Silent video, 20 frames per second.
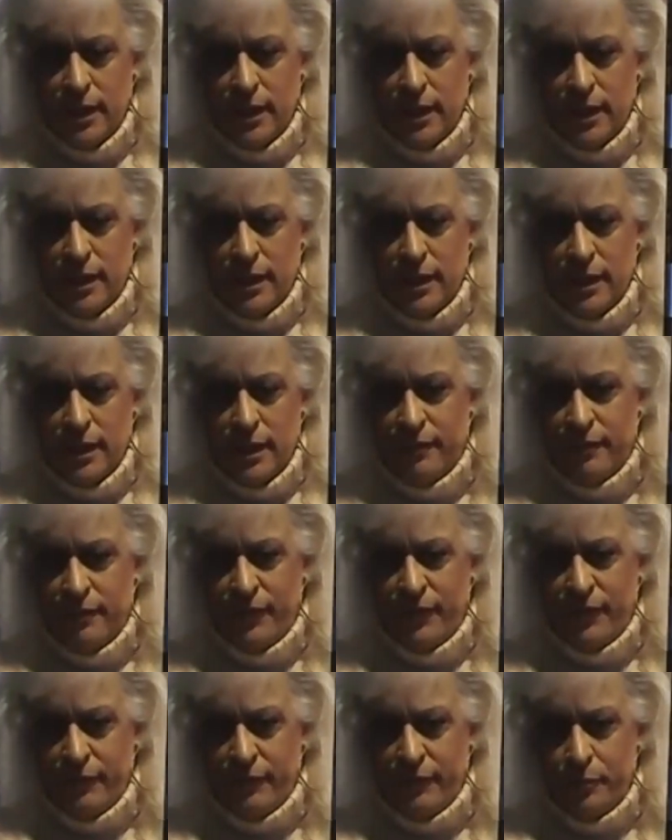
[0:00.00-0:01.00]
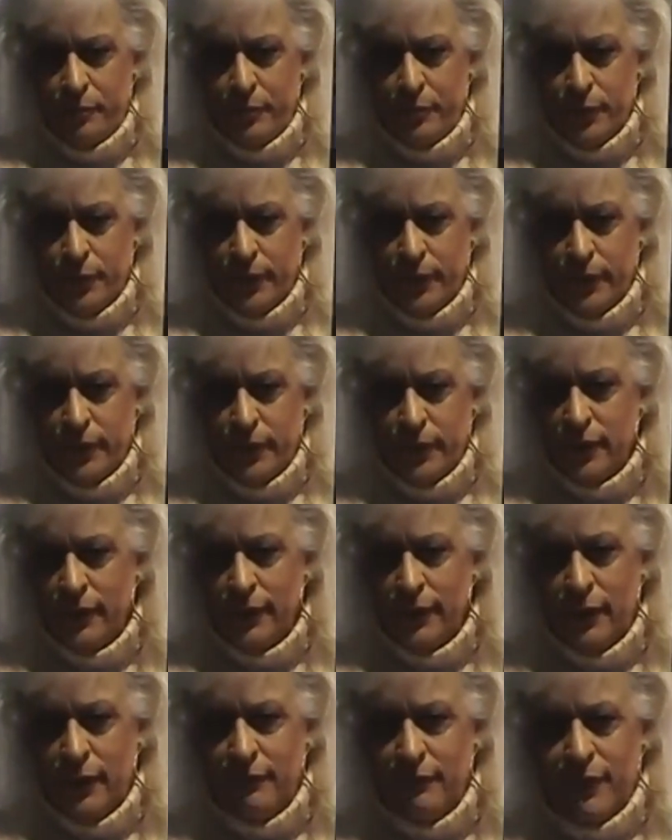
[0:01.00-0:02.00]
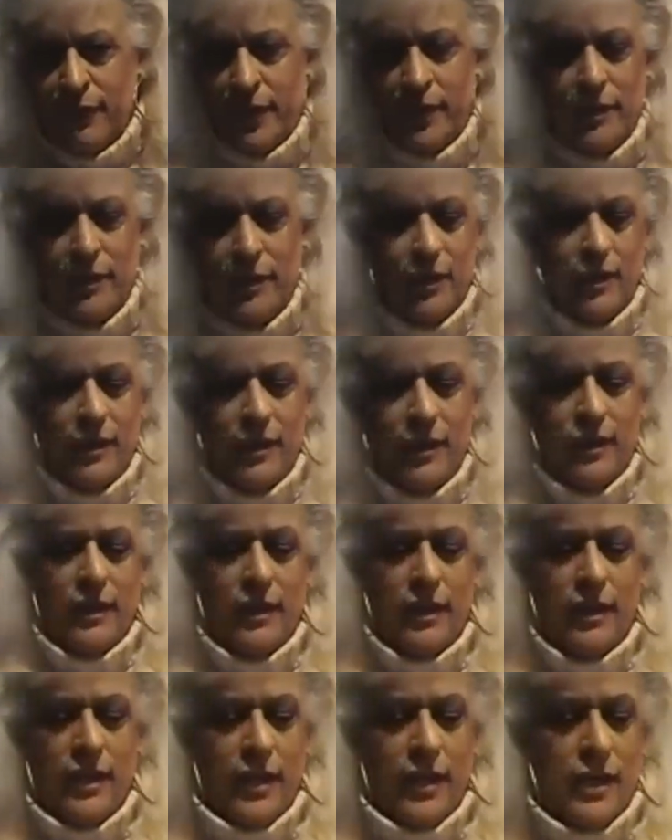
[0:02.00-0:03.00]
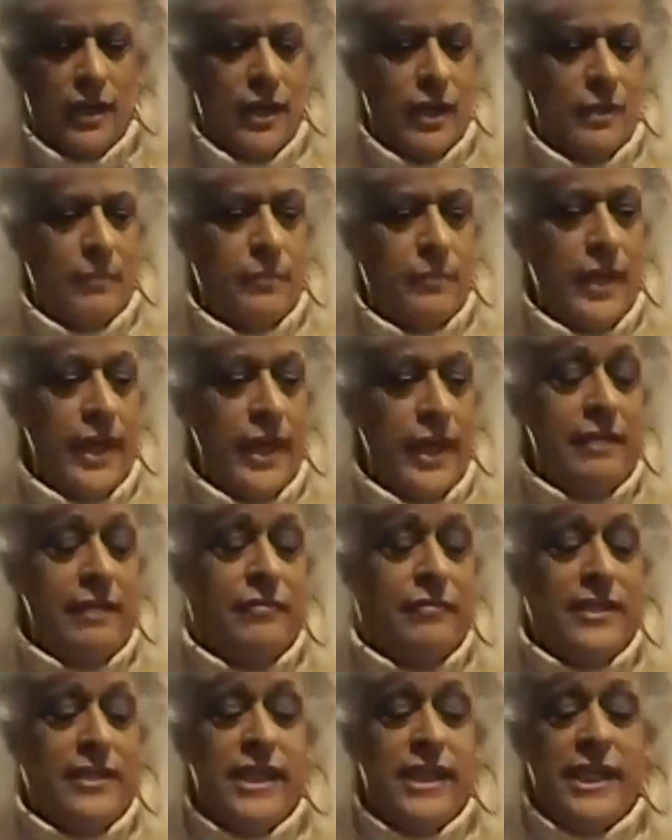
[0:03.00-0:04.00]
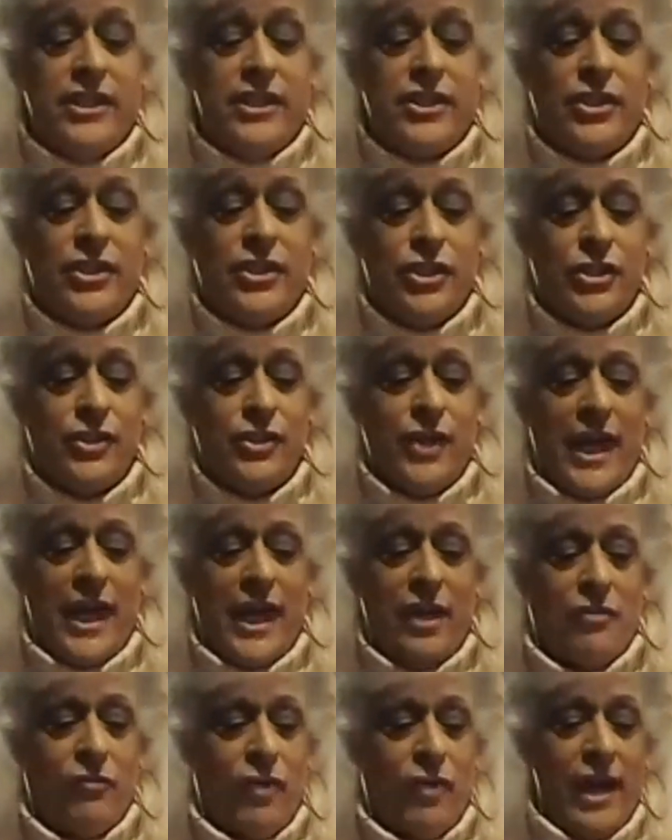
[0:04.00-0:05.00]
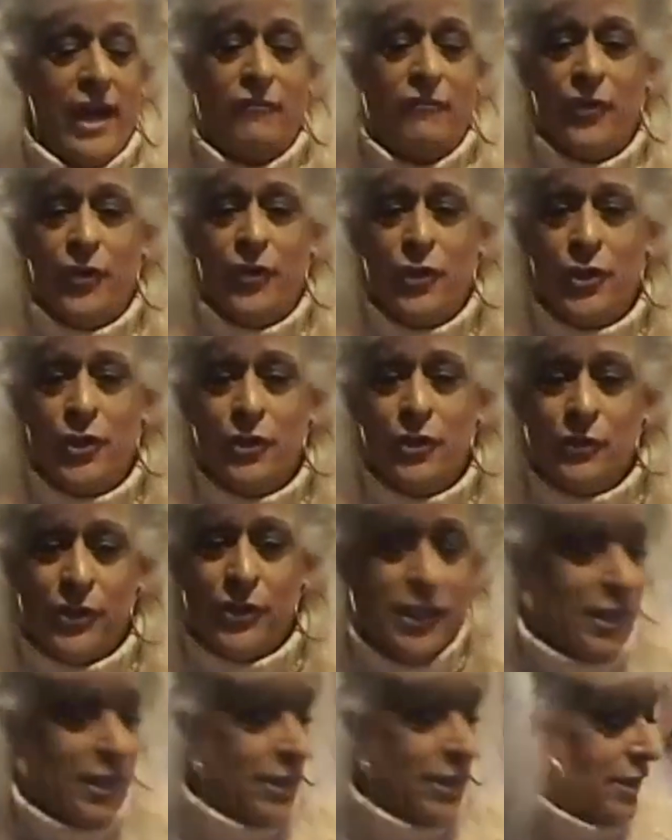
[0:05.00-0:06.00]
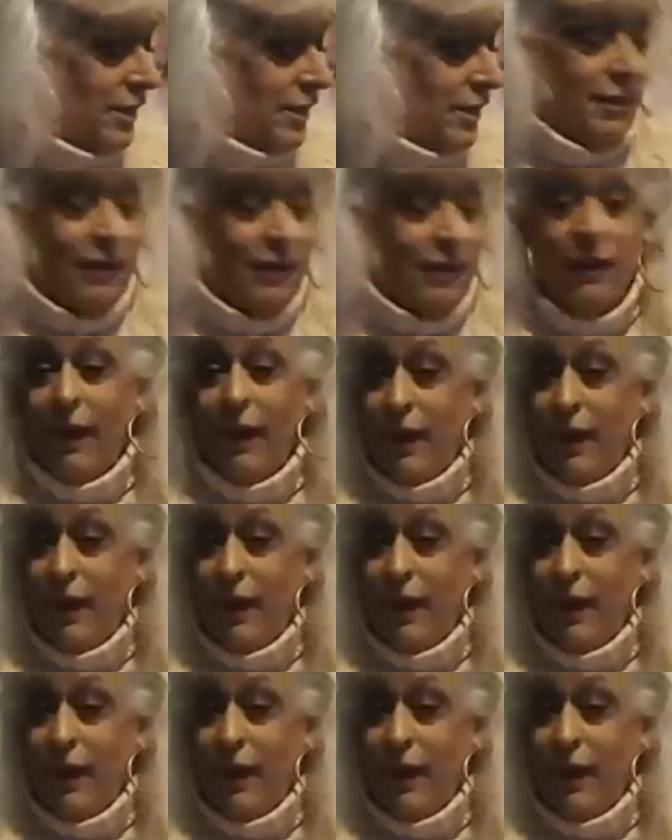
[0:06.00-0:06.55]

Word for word: There you go. This is my favorite book. Love it. Uh, it even teaches you how to write for news.